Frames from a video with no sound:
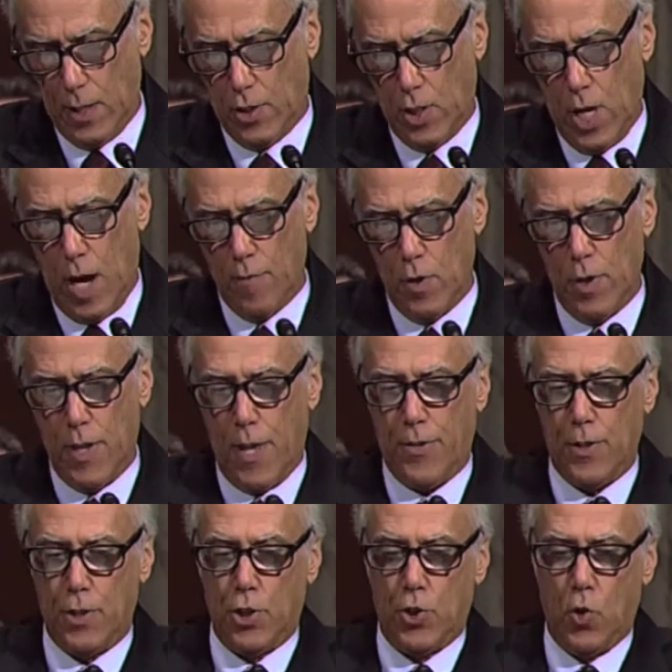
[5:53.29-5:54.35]
And they discovered
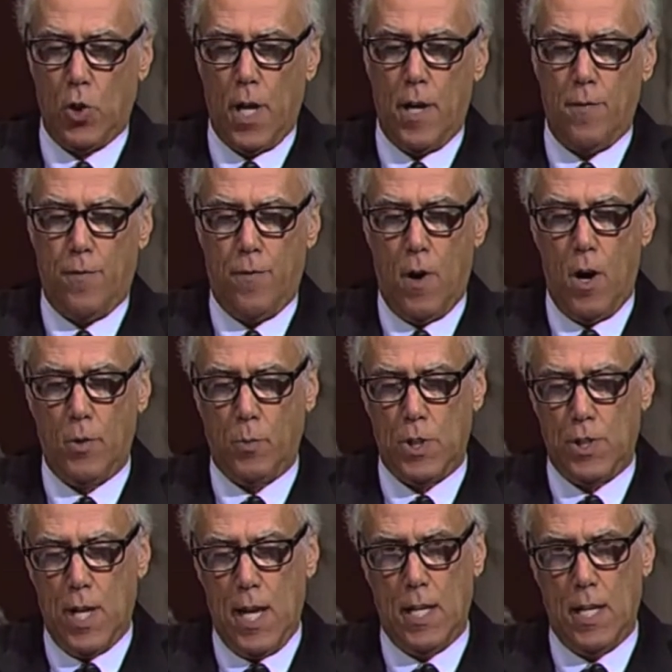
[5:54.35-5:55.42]
that the shoreline fault,
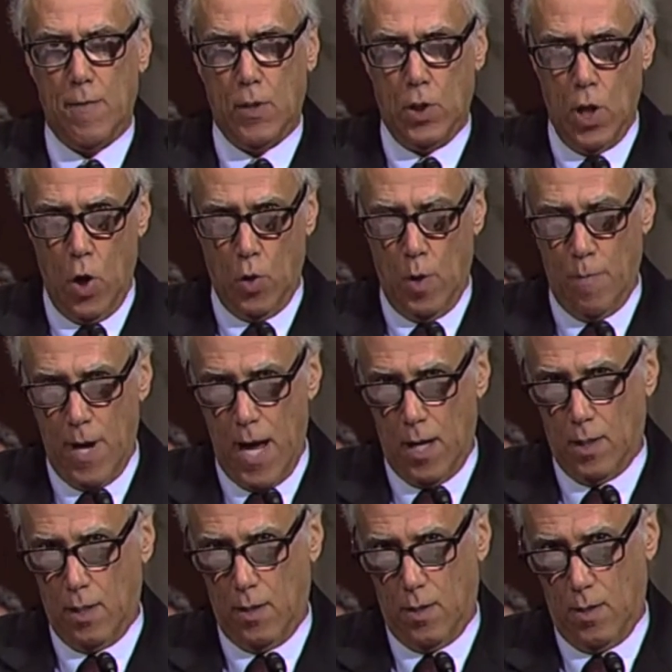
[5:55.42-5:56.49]
which they hadn't even known
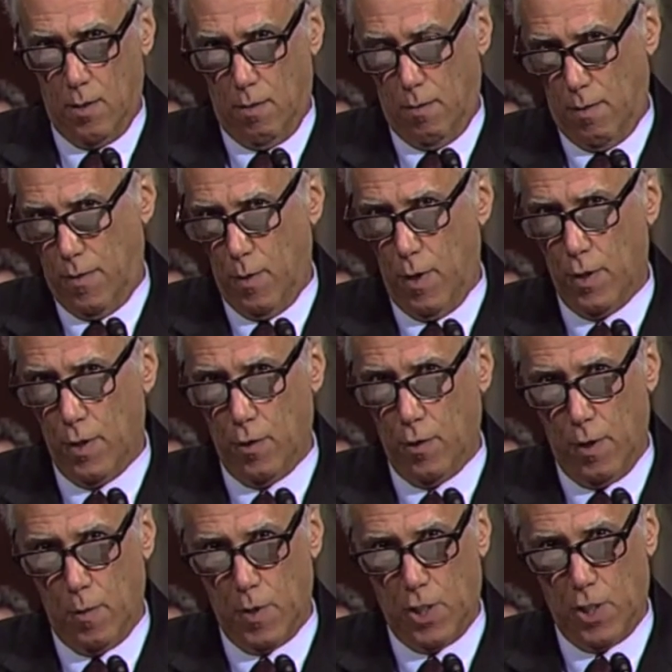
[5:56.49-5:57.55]
about until a few
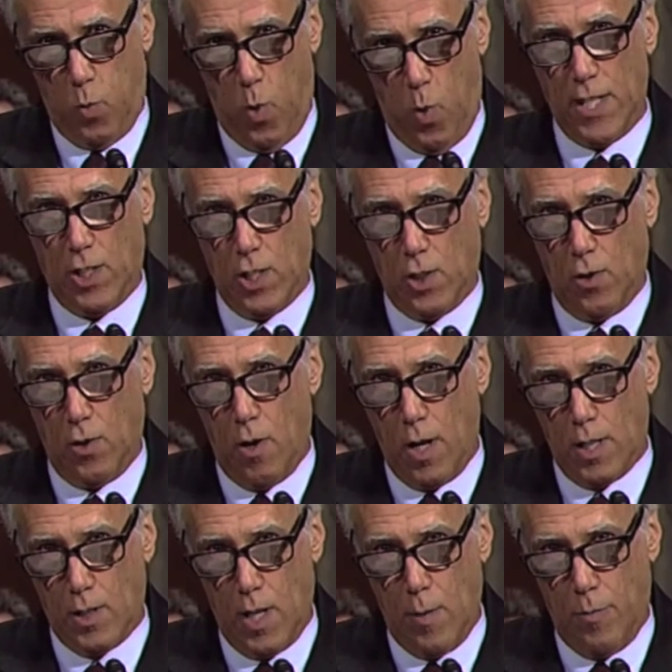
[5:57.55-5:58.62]
years earlier, was twice as
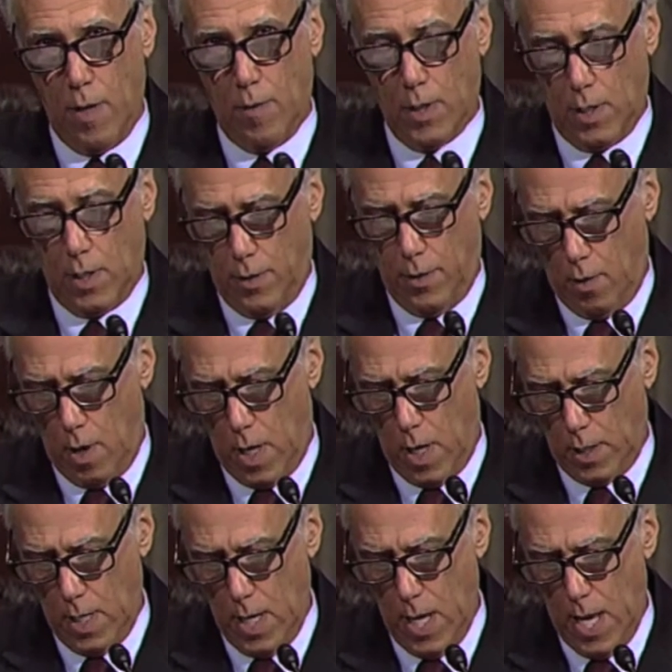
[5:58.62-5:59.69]
long as they previously
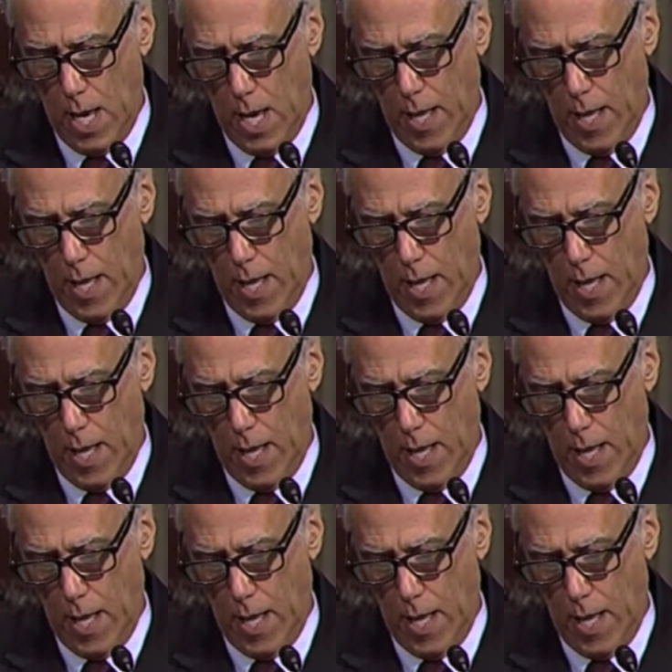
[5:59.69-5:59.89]
thought,